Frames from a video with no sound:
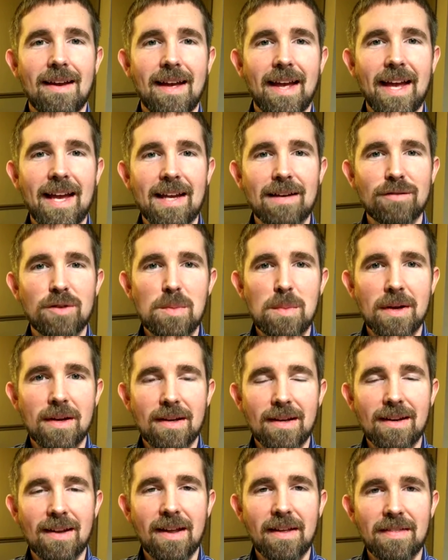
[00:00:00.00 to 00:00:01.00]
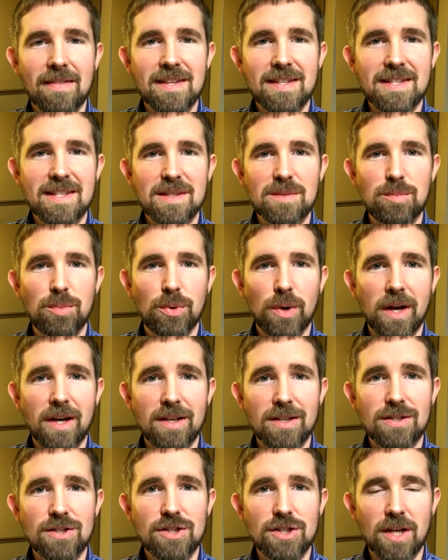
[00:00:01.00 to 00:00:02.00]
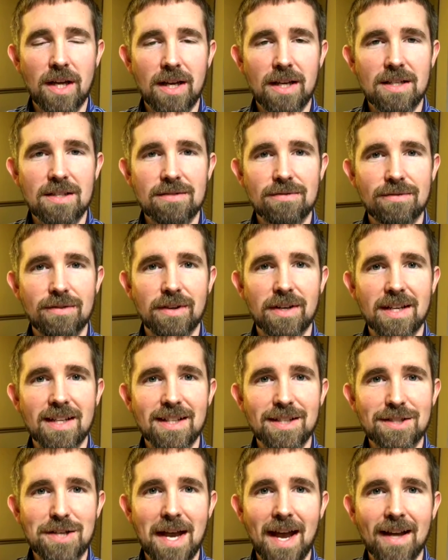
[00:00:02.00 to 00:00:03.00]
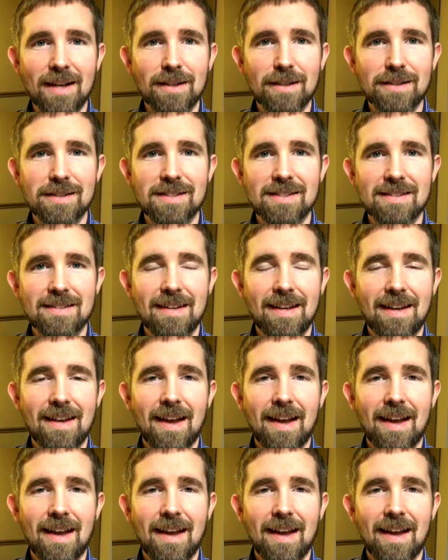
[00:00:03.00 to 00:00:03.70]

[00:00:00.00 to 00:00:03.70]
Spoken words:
Hey everybody, this is Braden Chase for English Hackers.